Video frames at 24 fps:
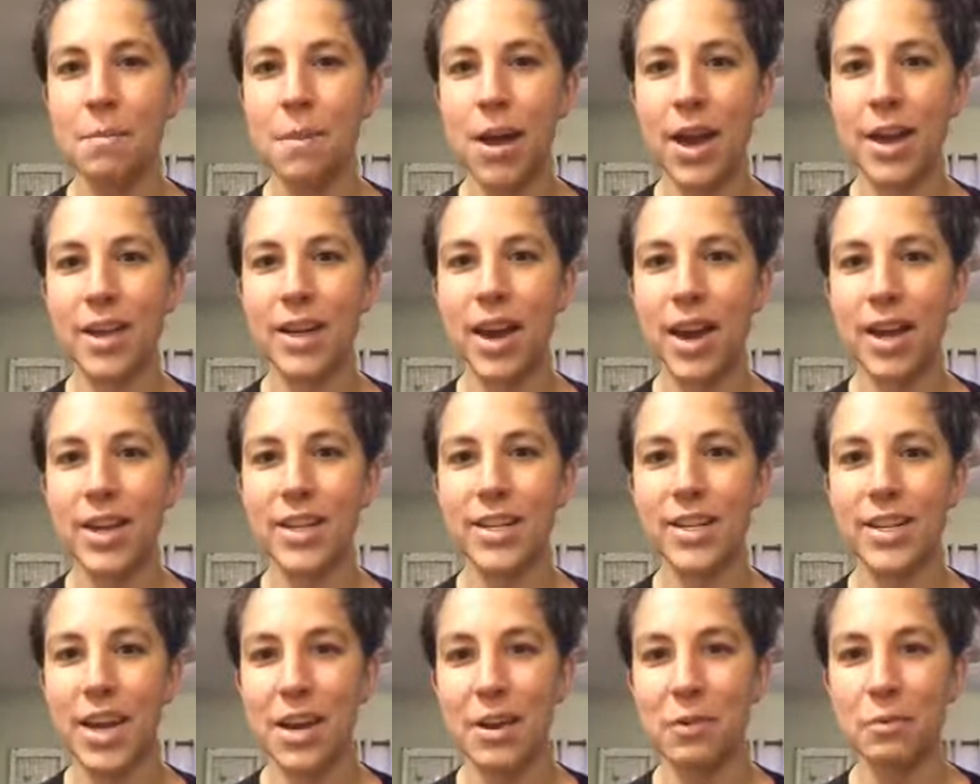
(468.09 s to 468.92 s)
my
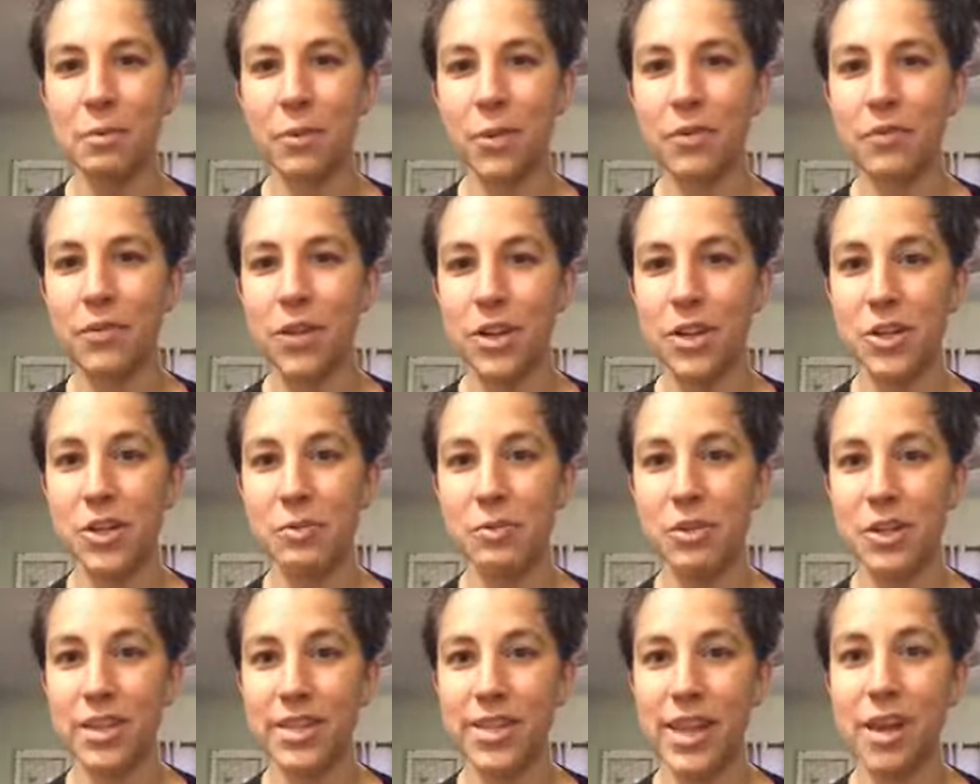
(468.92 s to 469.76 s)
90 day refresh
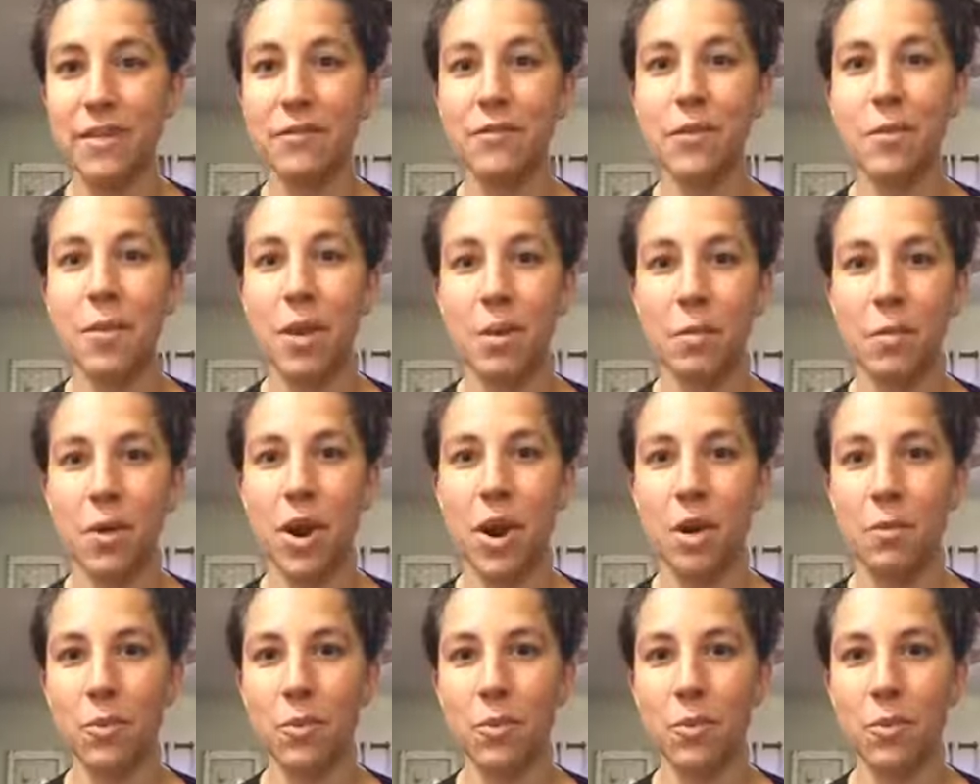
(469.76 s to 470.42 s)
and reset for my one